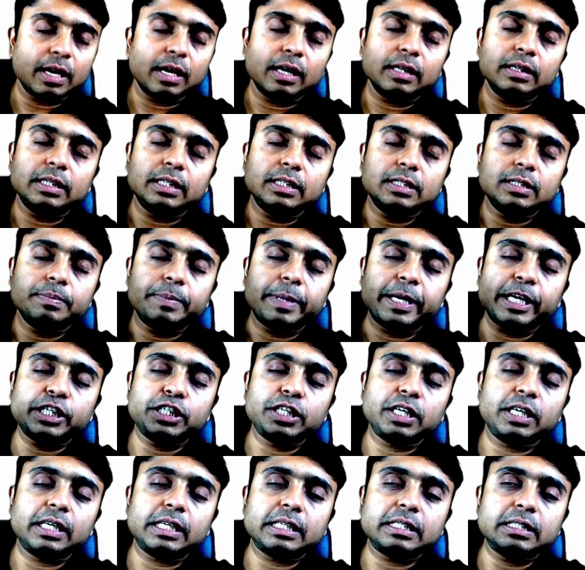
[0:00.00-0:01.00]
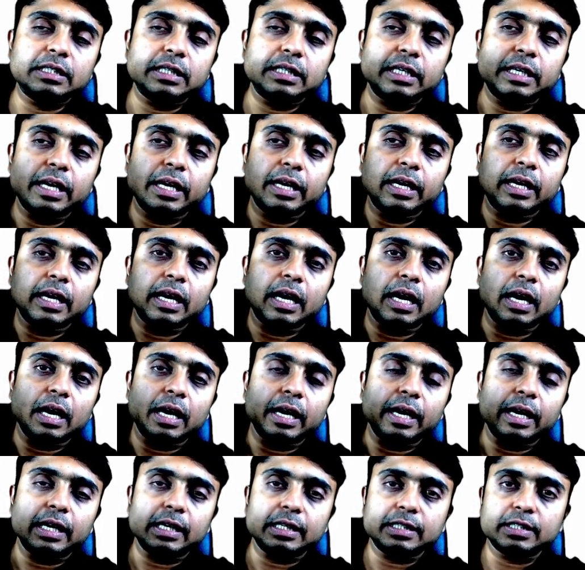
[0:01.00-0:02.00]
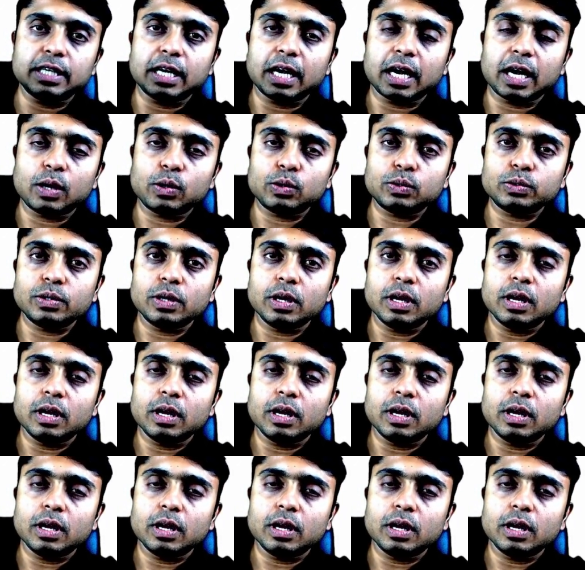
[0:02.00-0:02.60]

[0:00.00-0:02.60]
this patient is sitting in his house,